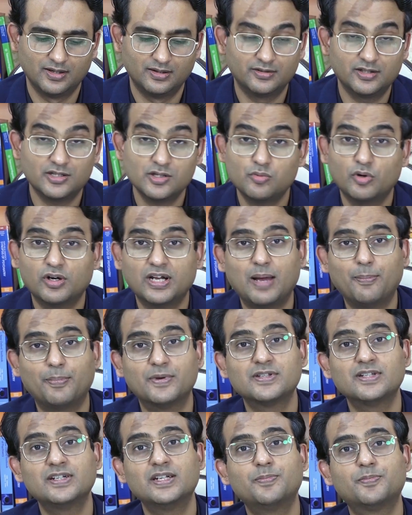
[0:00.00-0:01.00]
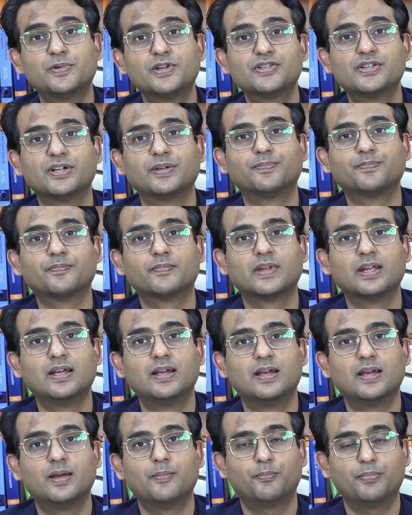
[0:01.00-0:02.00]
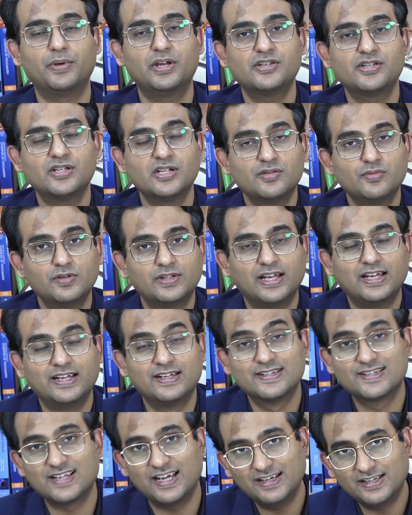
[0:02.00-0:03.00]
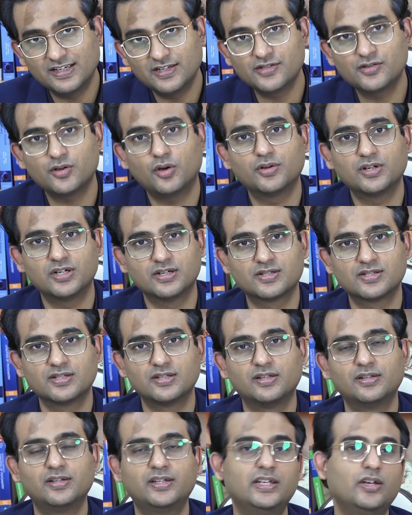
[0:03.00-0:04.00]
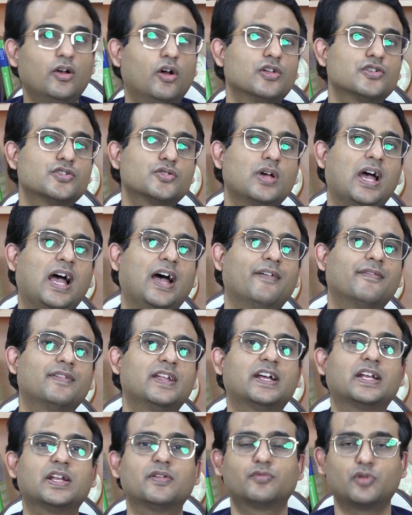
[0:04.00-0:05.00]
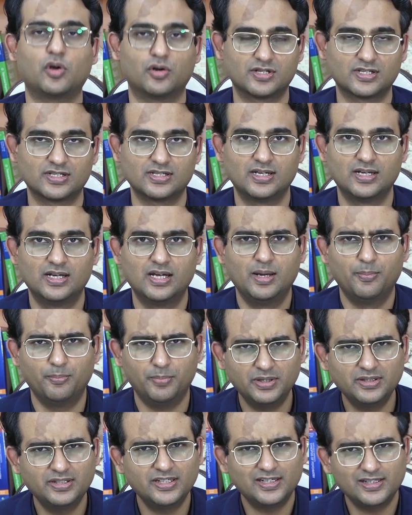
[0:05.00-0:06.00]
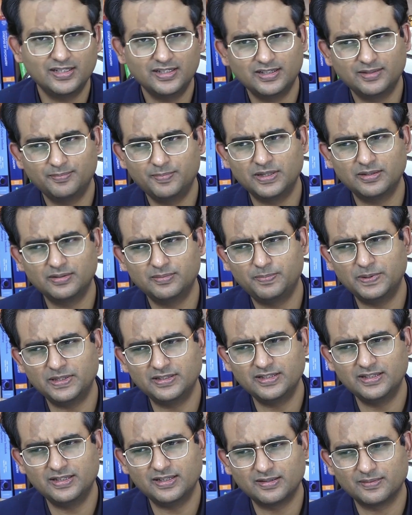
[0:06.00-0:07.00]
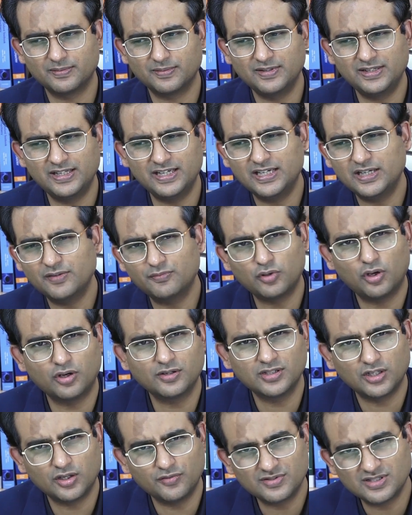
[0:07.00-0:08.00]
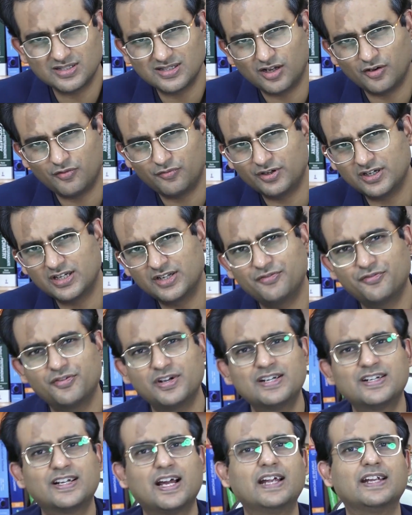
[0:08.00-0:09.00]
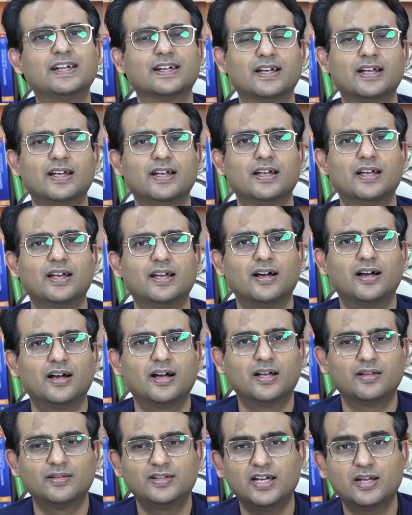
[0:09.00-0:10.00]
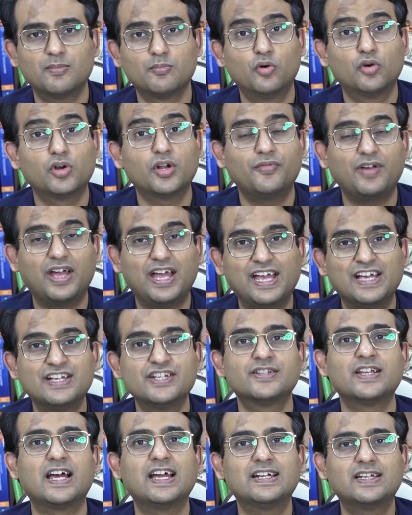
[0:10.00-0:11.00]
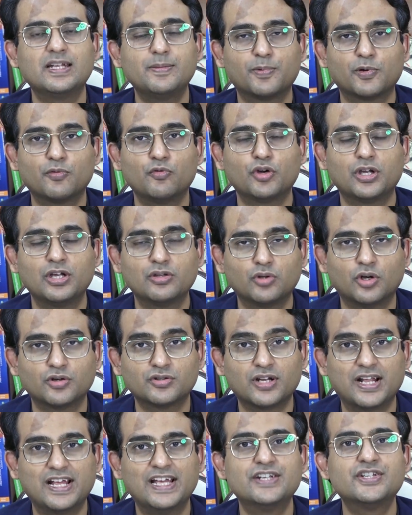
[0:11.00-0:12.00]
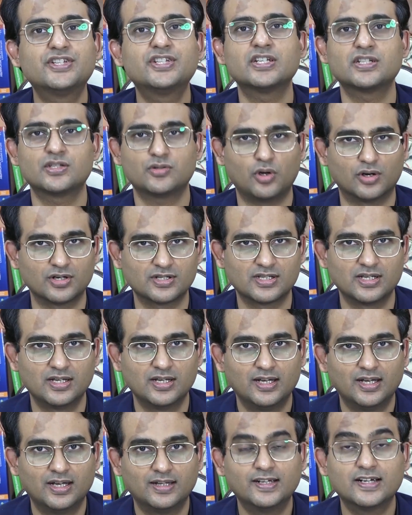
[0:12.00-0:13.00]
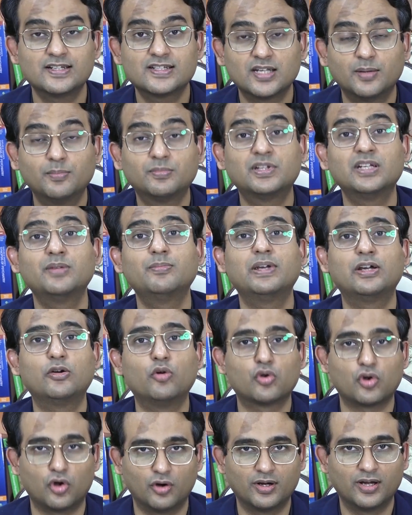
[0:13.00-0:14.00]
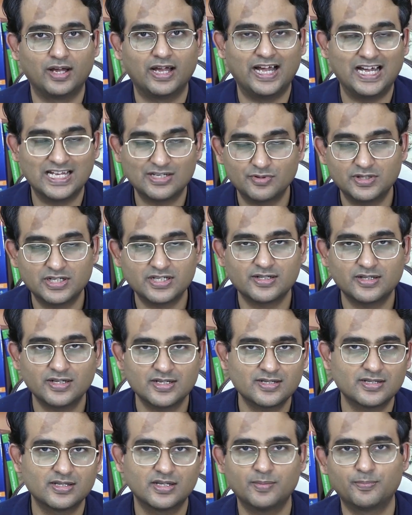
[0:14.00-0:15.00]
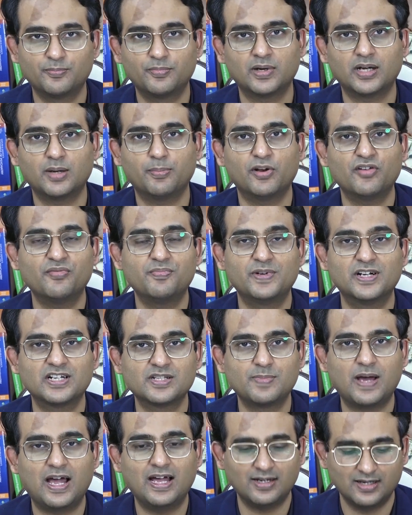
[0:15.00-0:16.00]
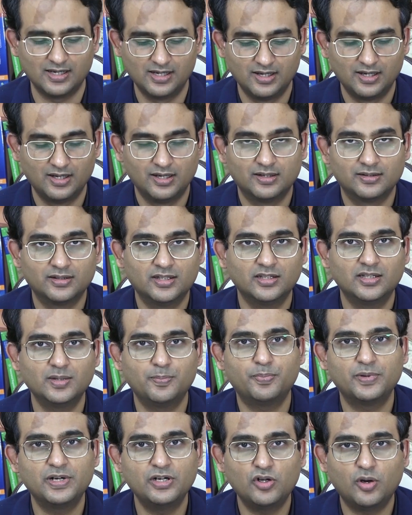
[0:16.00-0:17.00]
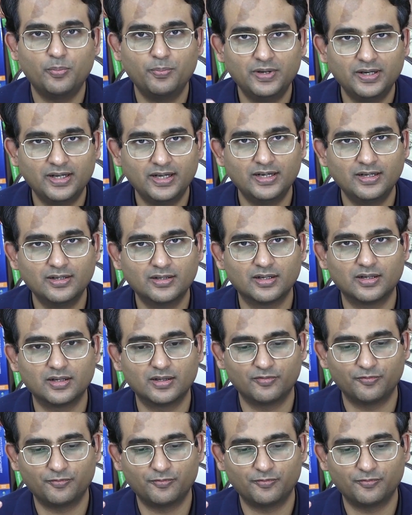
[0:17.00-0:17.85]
This is what happens in depression. Patients with anxiety disorders, they also have negative thoughts, but their negative thoughts are of a different kind. They are more of anxiety provoking thoughts or anxious thoughts that something may go wrong. As we discussed a couple of minutes back, that the predominant